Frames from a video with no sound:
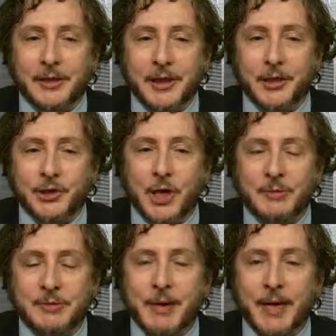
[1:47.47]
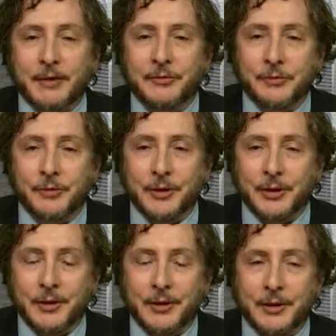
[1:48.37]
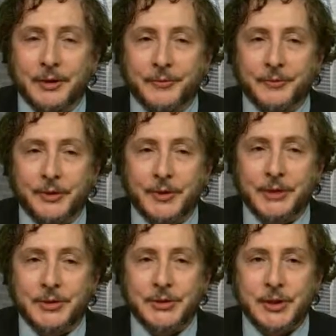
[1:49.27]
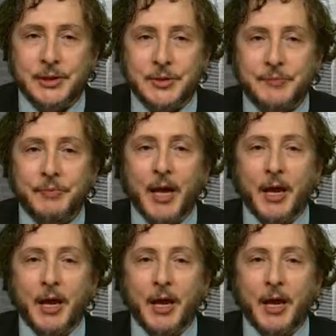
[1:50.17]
can get jobs back to the United States.